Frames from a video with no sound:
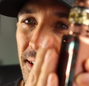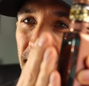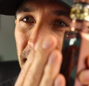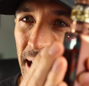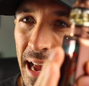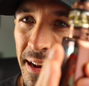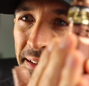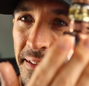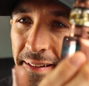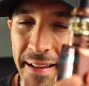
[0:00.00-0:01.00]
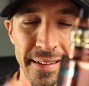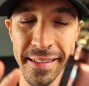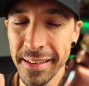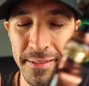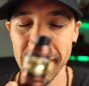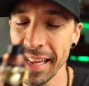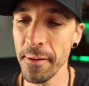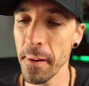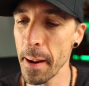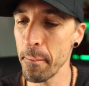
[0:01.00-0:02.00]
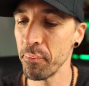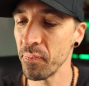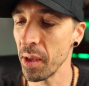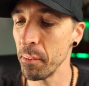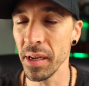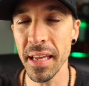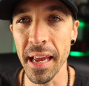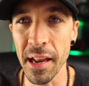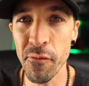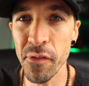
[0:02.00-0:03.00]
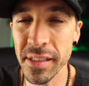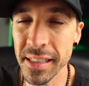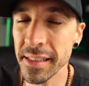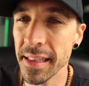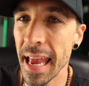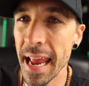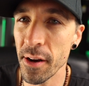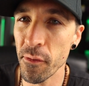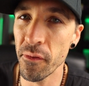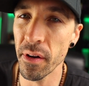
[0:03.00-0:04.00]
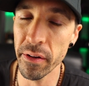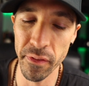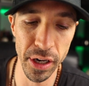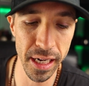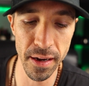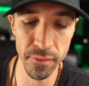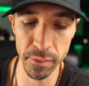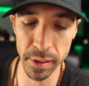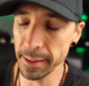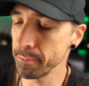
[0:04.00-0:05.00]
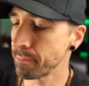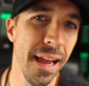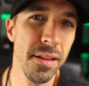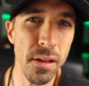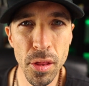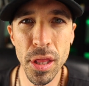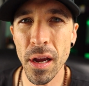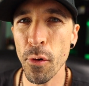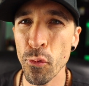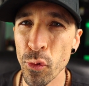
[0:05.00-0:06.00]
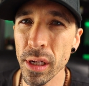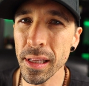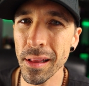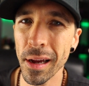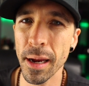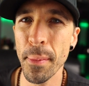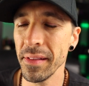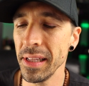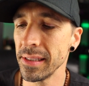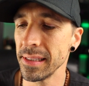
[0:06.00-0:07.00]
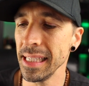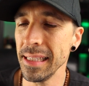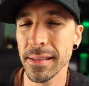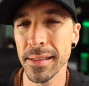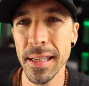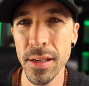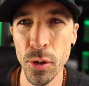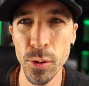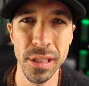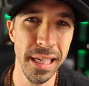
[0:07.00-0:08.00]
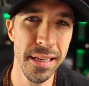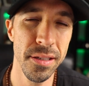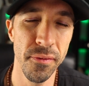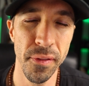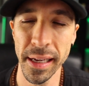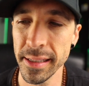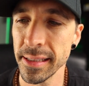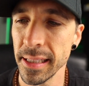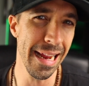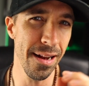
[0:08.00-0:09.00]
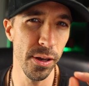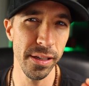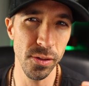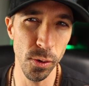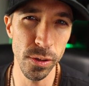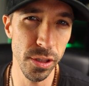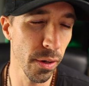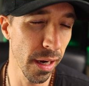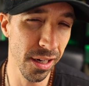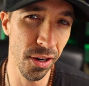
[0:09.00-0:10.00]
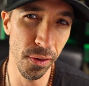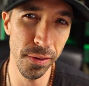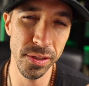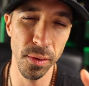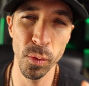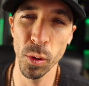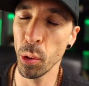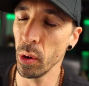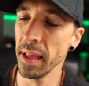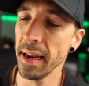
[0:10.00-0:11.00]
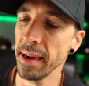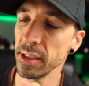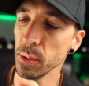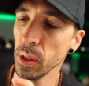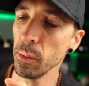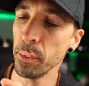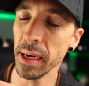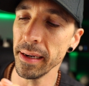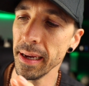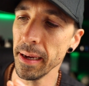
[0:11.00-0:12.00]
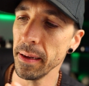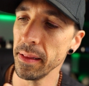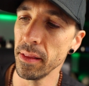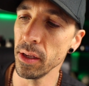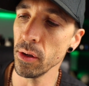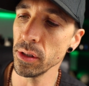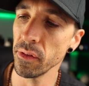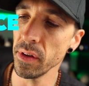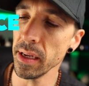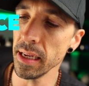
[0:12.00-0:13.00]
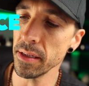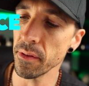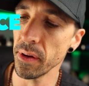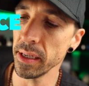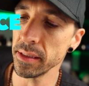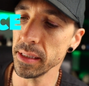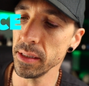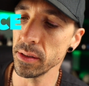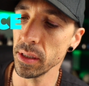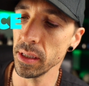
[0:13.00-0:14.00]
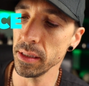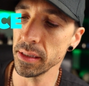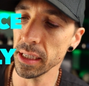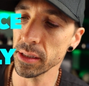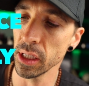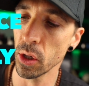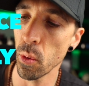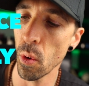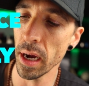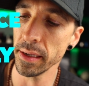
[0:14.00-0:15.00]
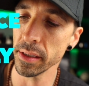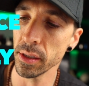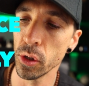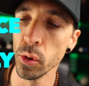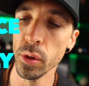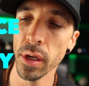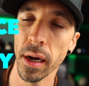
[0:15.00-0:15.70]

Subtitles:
kind of out and in and out and in anyway. But yeah, it fits into the hand very, very comfortably. And the other thing I really like this is the user interface. It is also a con, so I will point that out as well, but the user interface is actually quite good.